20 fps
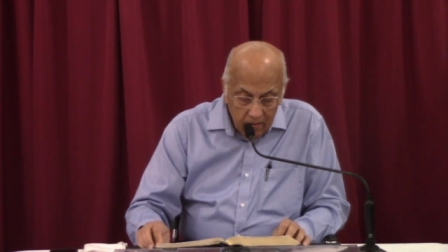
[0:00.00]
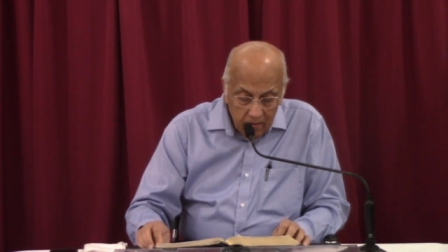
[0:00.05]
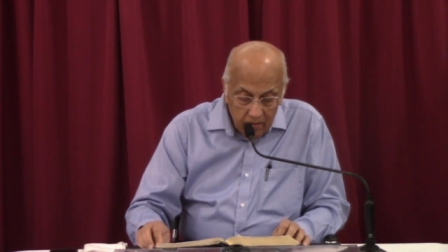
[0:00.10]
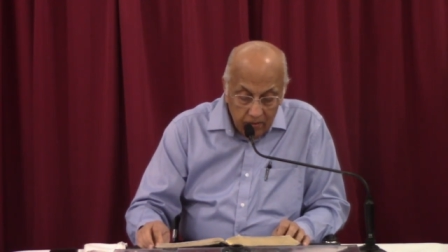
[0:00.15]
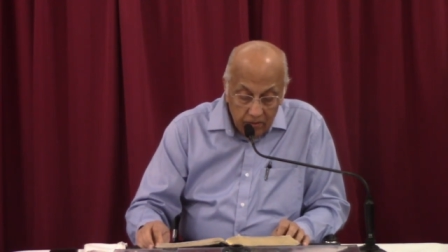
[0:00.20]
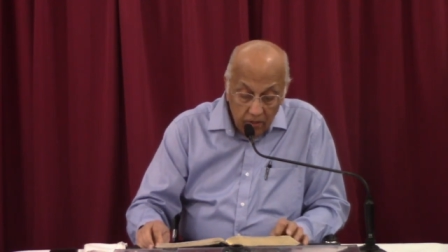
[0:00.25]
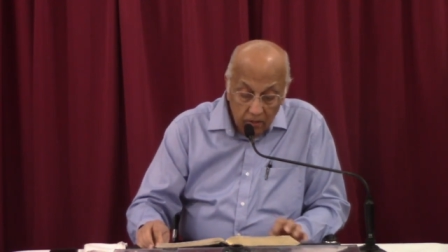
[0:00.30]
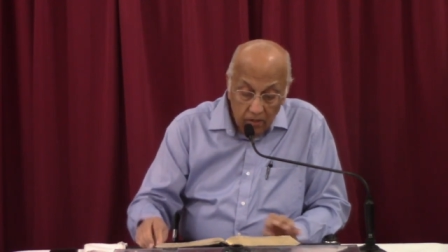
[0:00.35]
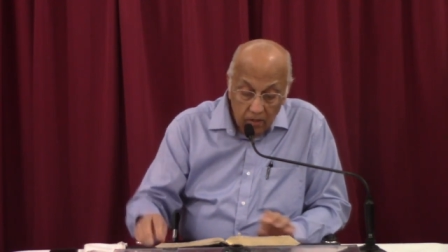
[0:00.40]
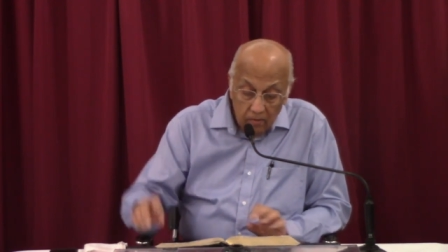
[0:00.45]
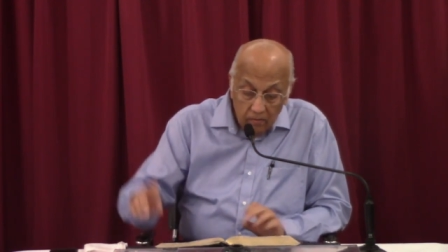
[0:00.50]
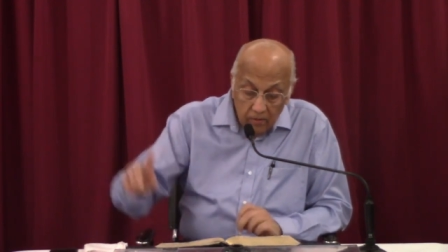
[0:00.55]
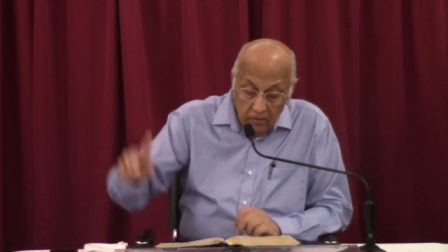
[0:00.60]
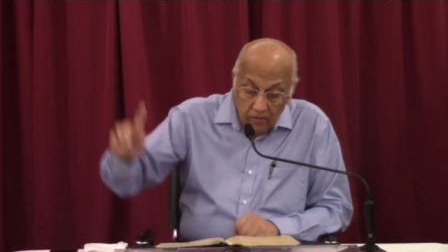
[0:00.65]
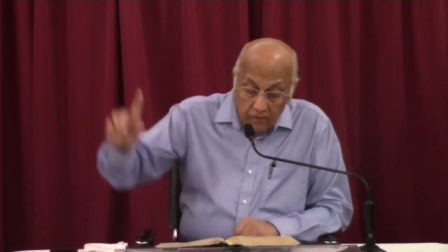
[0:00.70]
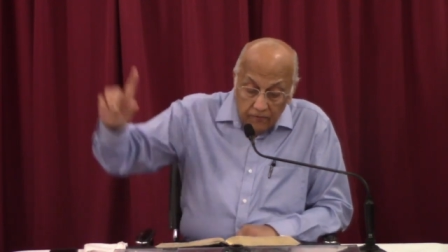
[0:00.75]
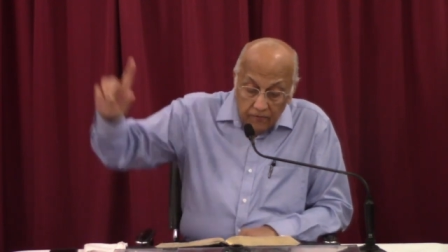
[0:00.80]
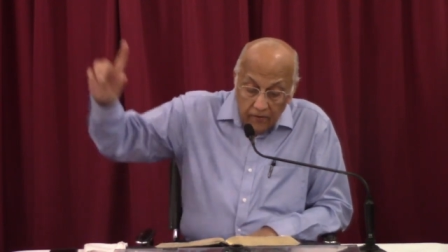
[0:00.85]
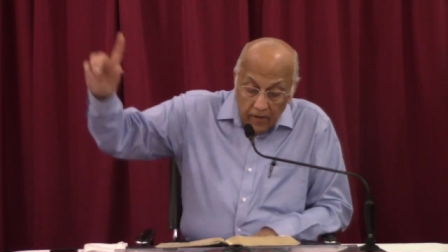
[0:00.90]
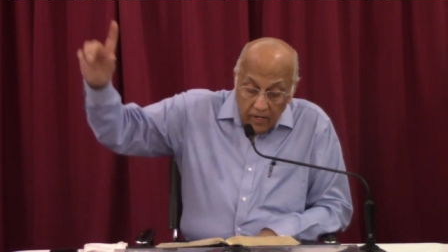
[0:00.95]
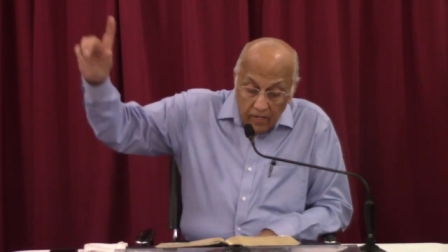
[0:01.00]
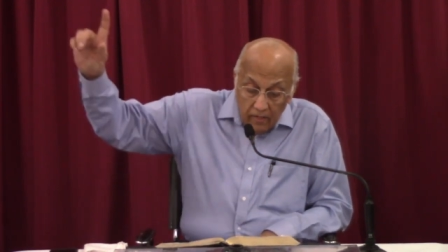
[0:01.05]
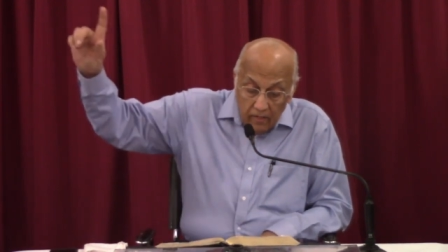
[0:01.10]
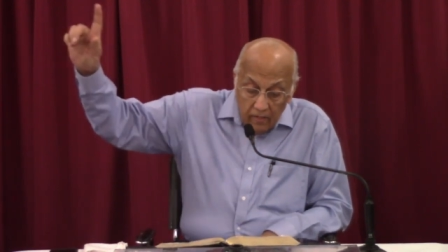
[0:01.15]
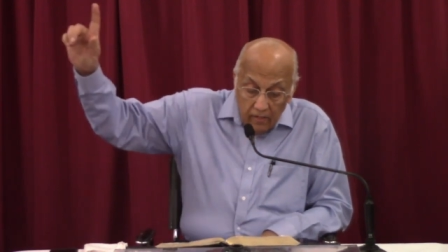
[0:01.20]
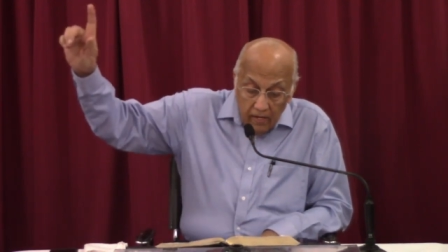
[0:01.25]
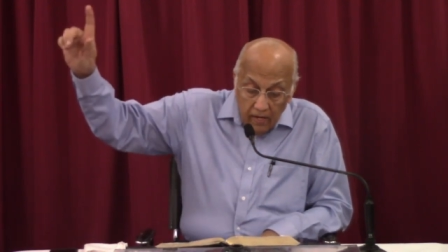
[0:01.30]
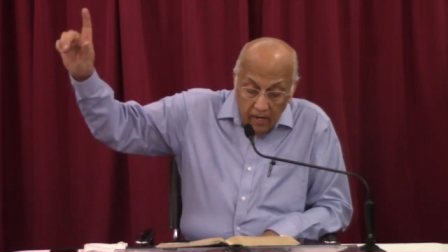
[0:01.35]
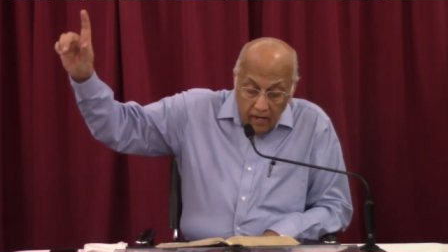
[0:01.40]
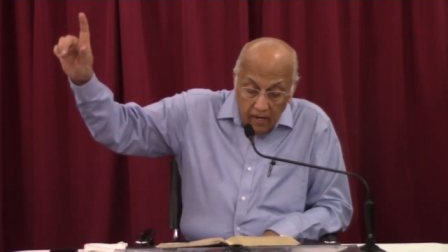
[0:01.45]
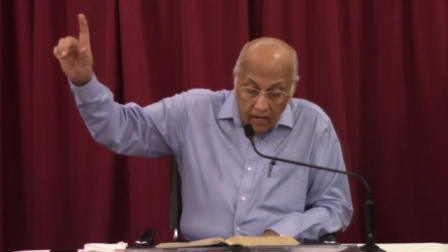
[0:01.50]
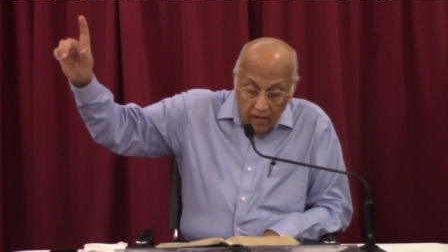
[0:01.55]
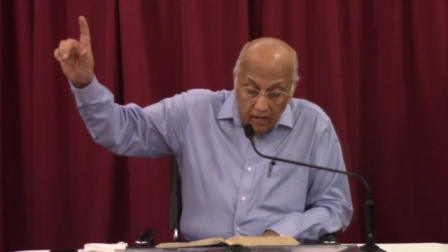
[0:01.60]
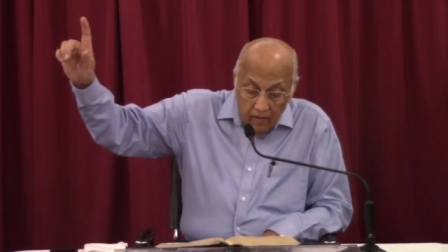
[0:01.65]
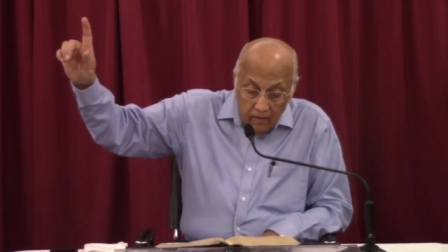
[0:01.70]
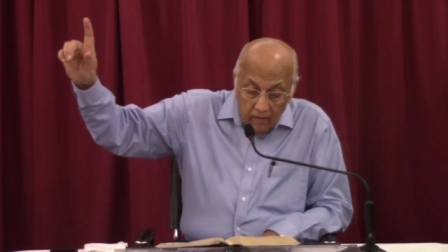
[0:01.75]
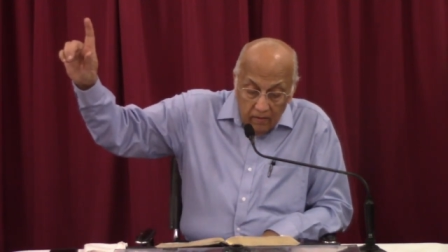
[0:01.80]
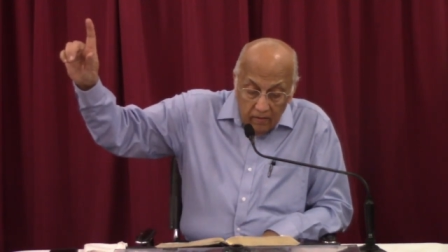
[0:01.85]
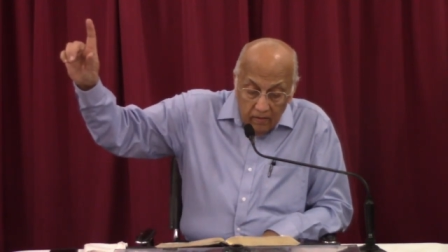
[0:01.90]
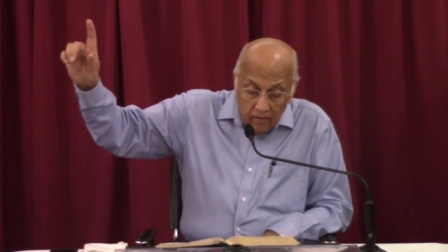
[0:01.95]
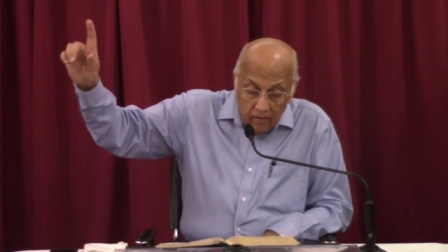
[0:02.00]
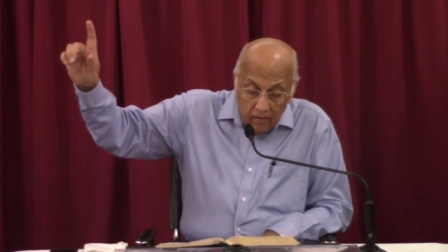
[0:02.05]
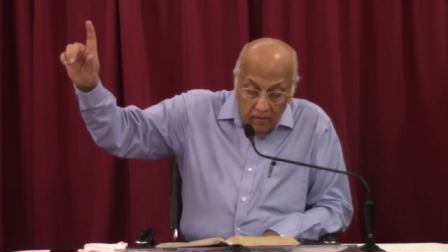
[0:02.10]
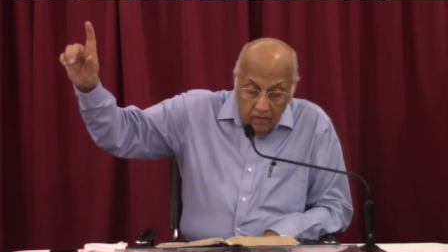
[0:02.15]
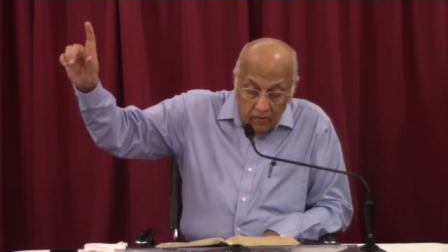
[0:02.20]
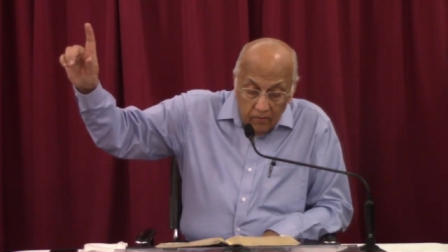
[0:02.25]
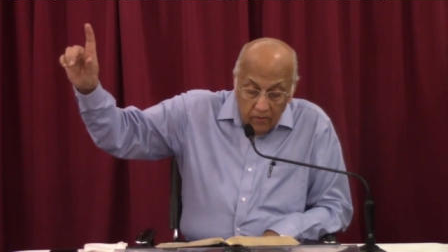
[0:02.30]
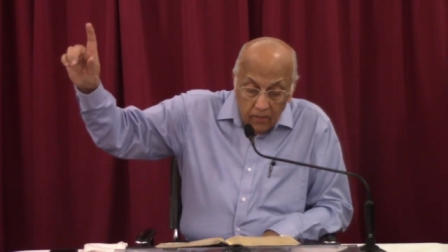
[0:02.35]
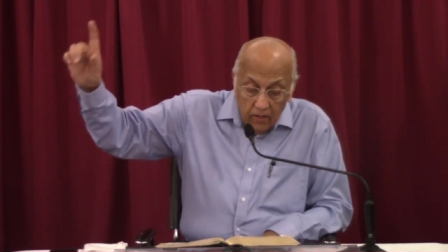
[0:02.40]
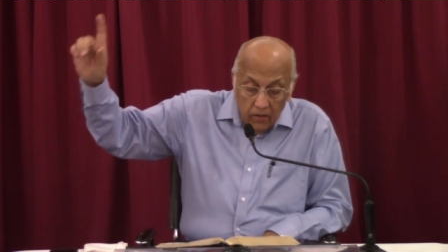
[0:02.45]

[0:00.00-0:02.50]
He's talking about the final day when